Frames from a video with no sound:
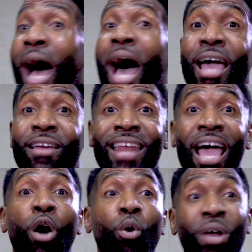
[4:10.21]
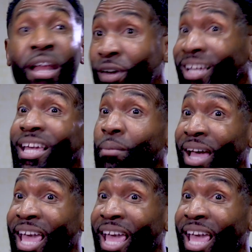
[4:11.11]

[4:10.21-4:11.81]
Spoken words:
I now, whatever I can get my